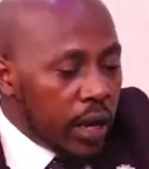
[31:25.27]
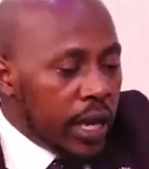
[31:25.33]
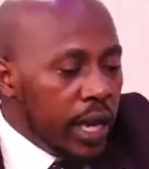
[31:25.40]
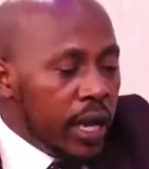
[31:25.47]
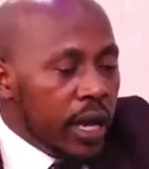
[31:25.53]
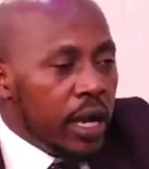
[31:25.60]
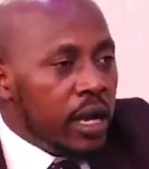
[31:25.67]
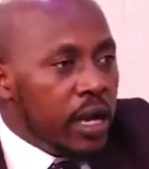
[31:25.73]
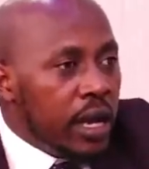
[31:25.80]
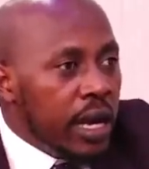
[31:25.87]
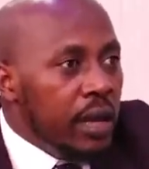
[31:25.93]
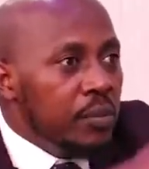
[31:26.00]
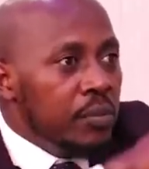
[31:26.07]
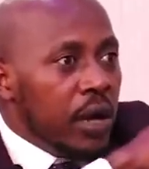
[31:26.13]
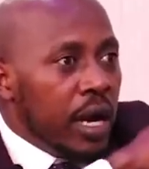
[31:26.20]
cake,
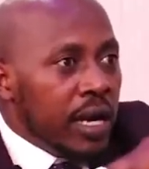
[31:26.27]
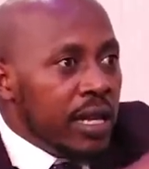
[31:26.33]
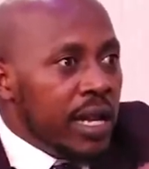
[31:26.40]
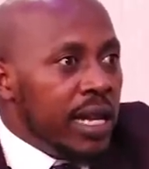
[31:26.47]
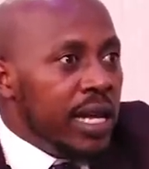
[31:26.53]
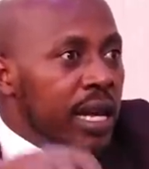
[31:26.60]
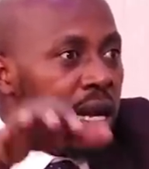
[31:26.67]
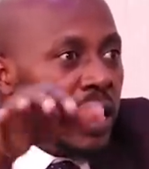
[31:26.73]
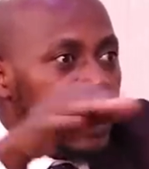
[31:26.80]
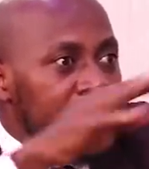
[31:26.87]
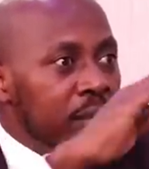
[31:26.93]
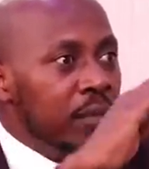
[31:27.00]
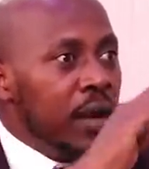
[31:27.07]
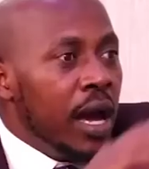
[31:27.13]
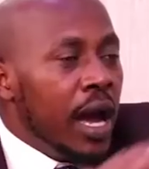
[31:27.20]
cream, another layer,
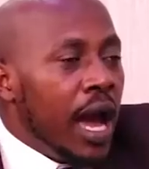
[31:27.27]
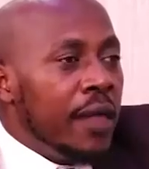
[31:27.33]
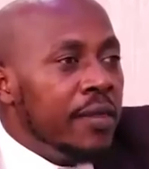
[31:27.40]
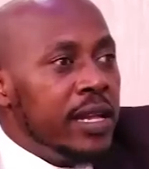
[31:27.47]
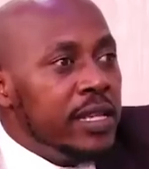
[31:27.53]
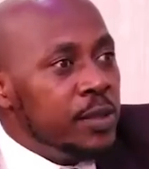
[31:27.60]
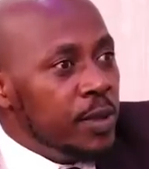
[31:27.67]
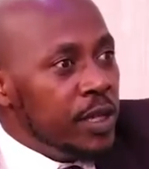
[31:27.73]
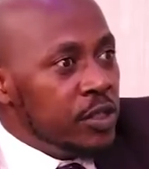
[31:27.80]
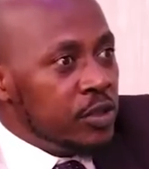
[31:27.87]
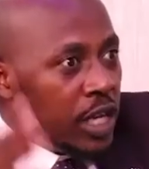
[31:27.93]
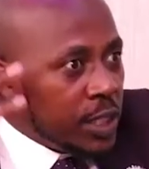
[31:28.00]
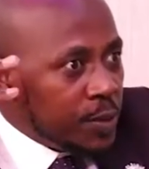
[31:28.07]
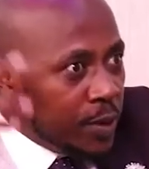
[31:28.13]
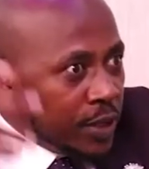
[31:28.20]
cream, and then it's being
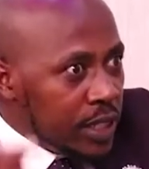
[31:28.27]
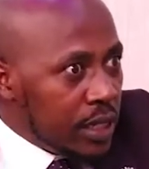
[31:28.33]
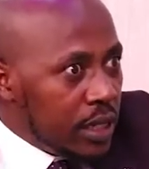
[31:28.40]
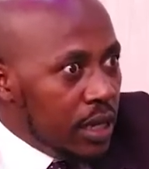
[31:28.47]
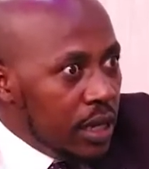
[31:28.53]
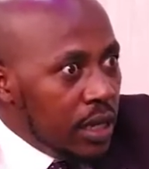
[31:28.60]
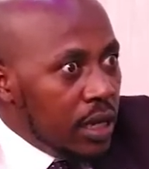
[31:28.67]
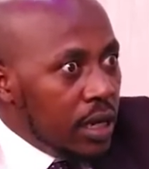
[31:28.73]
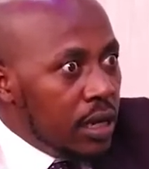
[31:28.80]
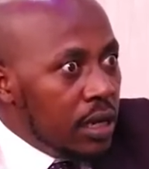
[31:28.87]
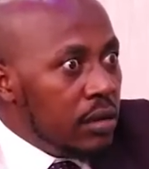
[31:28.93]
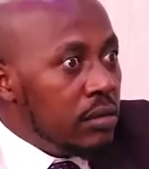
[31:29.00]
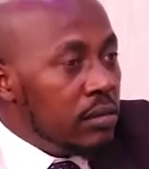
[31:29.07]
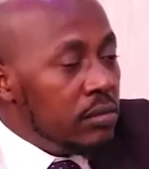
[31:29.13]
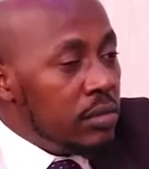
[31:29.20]
transported,
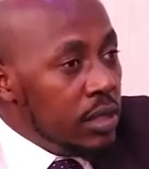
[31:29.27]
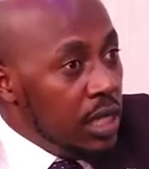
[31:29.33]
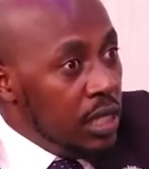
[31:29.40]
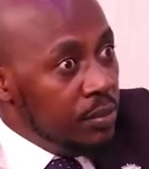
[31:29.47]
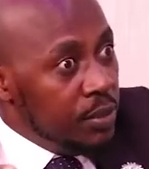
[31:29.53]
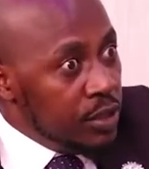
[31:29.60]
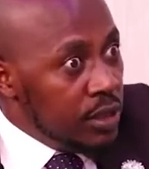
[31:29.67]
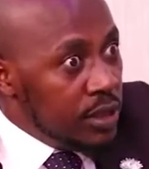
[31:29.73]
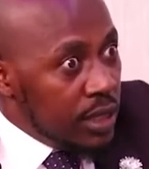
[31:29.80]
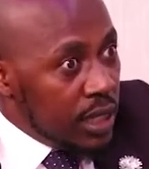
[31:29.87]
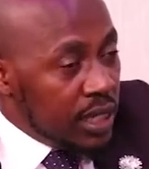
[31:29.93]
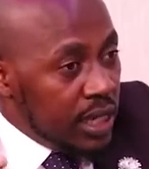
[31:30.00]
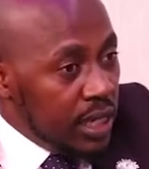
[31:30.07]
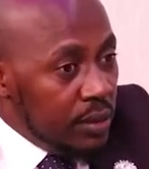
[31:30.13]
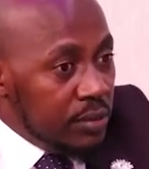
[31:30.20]
in between
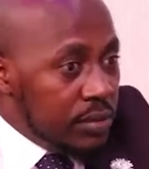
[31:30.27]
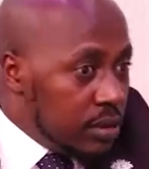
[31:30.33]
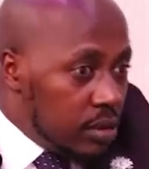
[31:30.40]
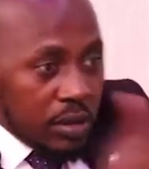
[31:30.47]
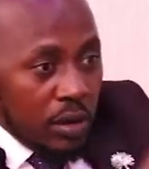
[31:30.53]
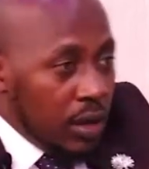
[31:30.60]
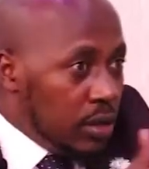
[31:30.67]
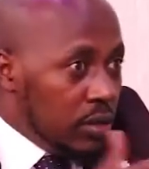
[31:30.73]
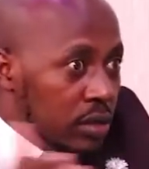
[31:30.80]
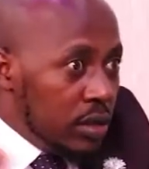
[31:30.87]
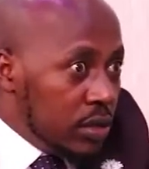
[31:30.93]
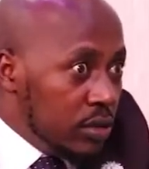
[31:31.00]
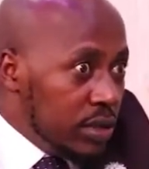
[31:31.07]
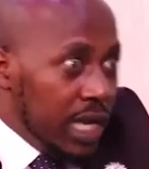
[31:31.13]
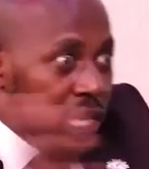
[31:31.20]
the cream,
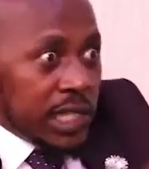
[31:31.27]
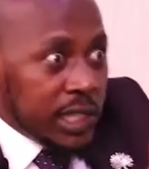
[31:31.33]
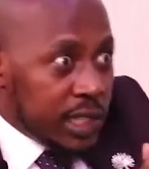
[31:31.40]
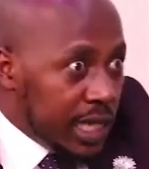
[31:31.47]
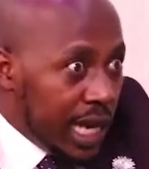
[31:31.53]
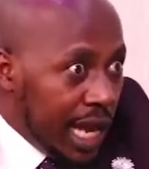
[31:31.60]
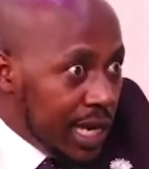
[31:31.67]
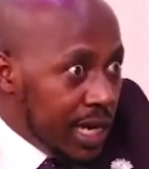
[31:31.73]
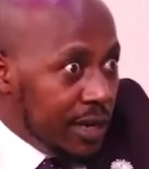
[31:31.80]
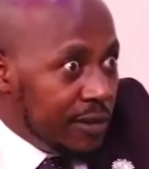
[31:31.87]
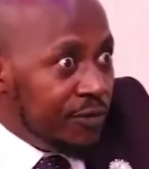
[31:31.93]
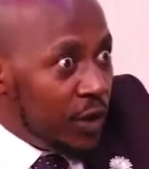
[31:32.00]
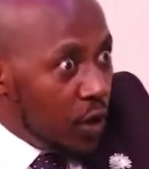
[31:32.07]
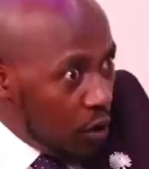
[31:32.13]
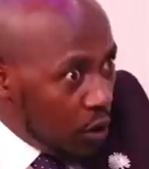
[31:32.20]
it will just slide
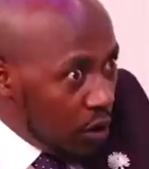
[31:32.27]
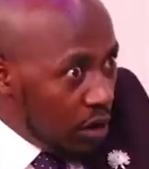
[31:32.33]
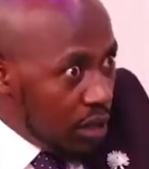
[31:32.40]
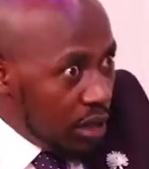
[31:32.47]
and fall.